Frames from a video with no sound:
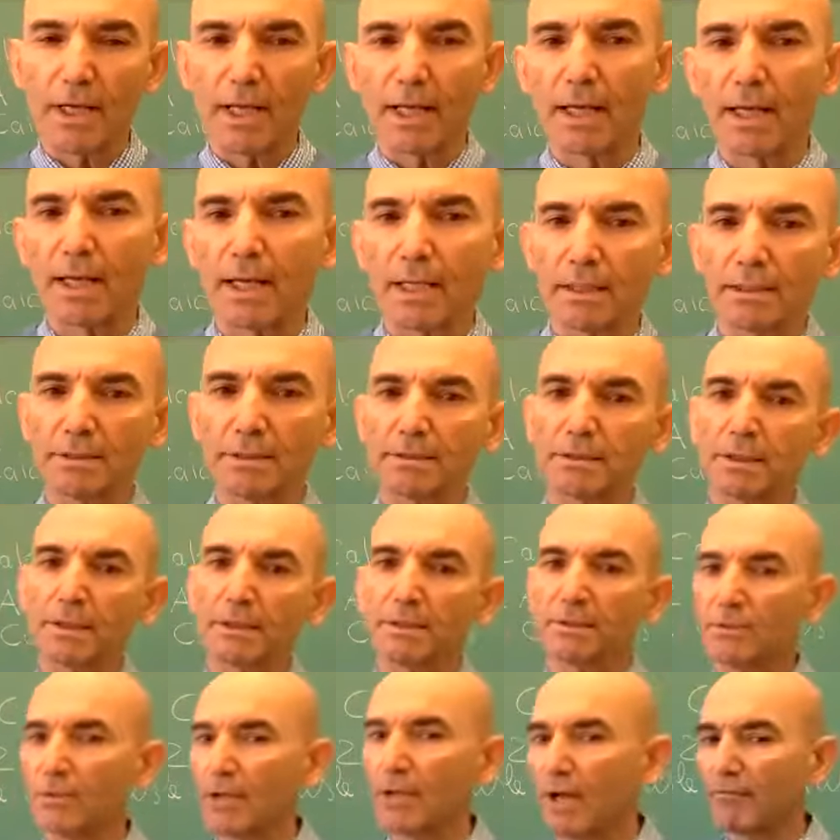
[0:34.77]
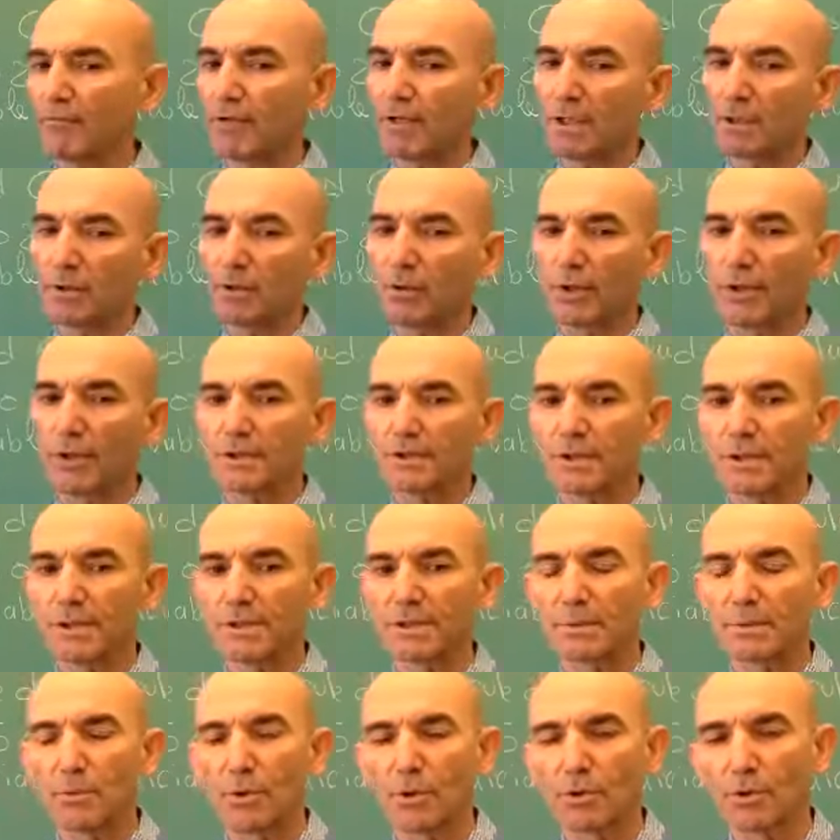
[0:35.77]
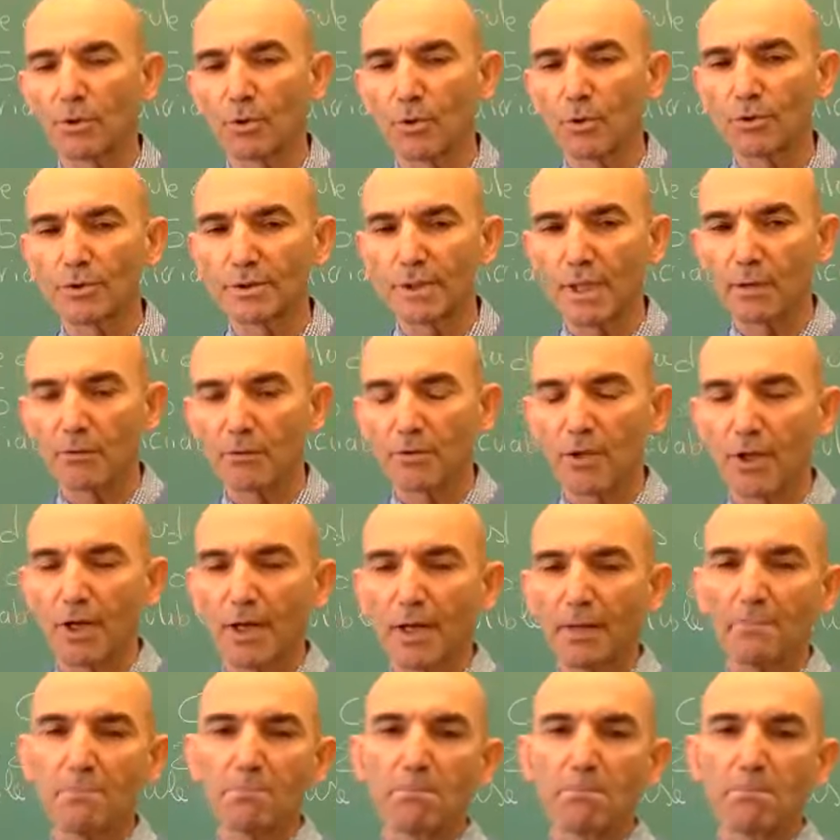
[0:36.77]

and do you have any questions about course outline?